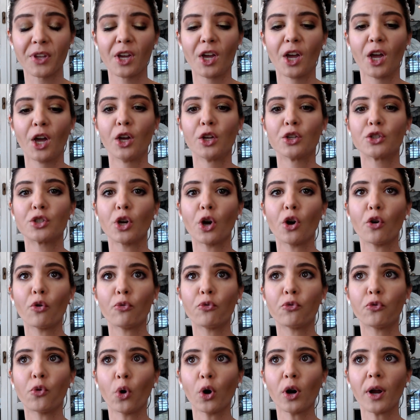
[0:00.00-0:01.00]
So
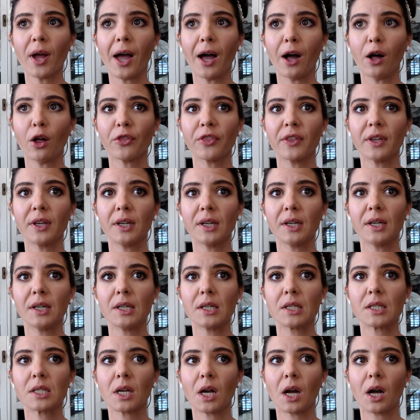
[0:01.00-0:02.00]
4health
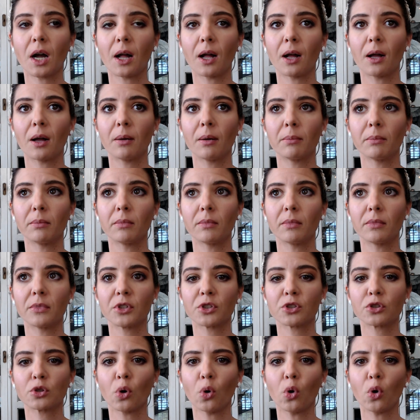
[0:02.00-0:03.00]
is um,
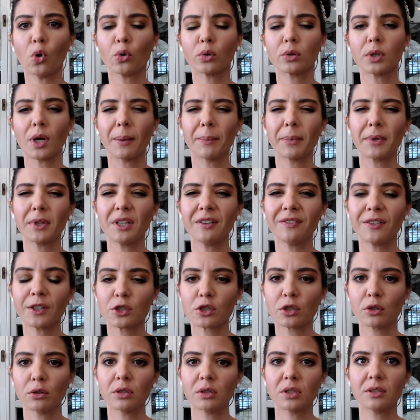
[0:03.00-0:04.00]
sold, I believe,
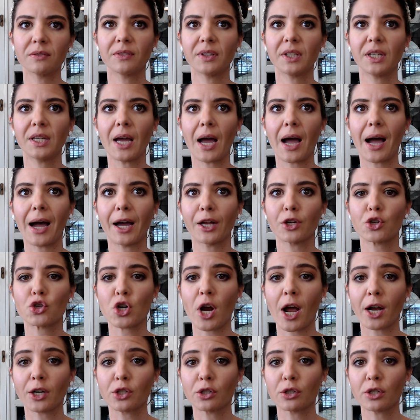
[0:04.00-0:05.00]
exclusively at
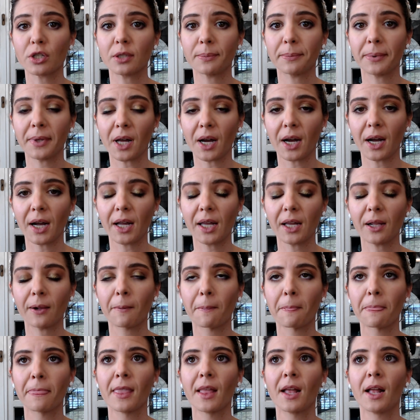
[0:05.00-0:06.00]
Tractor Supply.
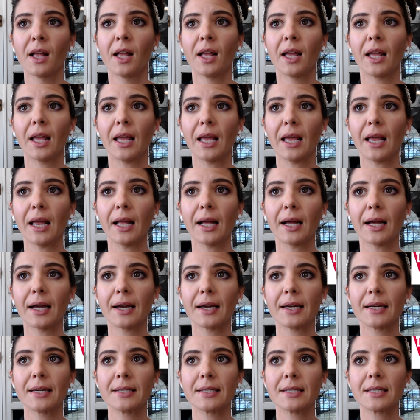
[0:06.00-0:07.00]

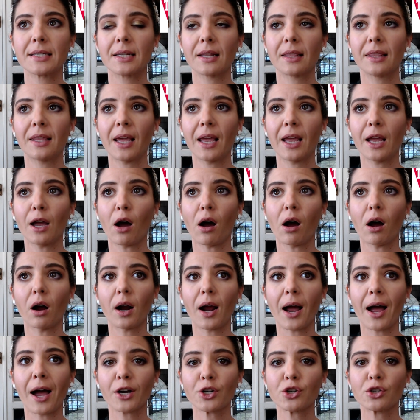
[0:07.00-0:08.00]
And they are
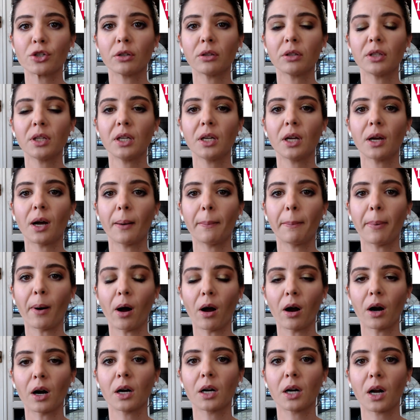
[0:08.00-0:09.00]
actually a
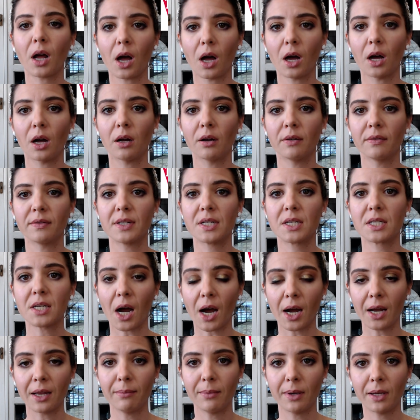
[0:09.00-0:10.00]
part of
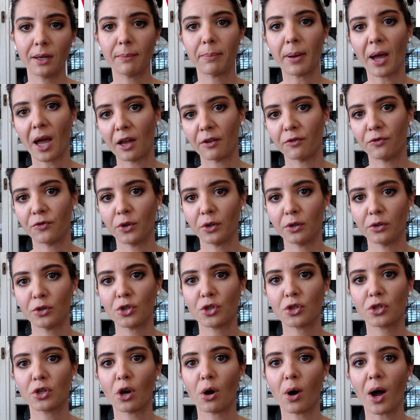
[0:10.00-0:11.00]
Diamond Pet Foods.
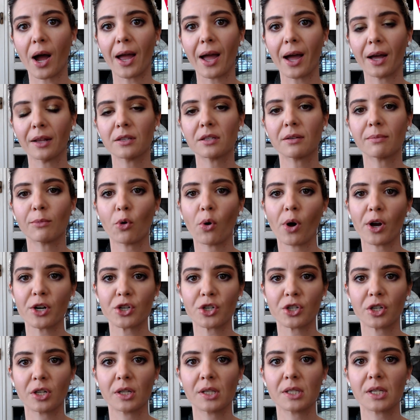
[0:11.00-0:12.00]
So I had some
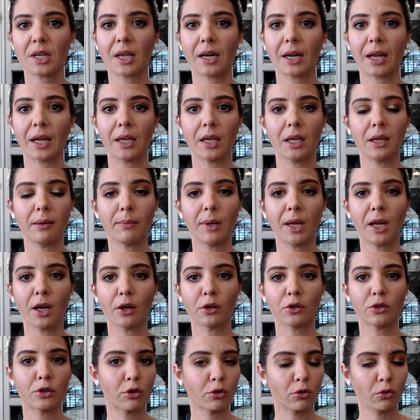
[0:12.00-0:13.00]
questions and I
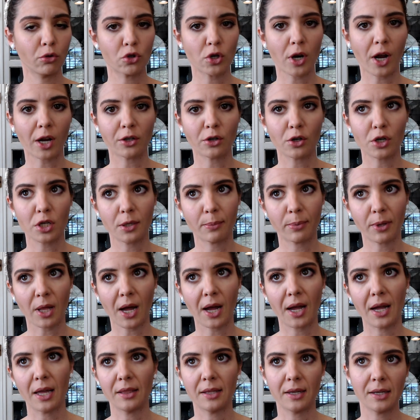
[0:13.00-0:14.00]
emailed through Tractor
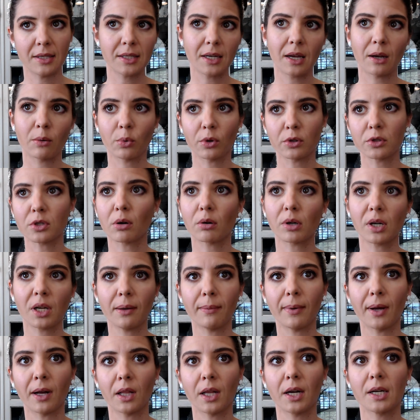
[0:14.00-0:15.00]
Supply and they said, well, don't
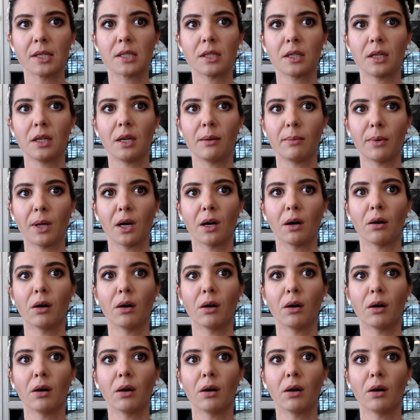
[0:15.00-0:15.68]
email us, email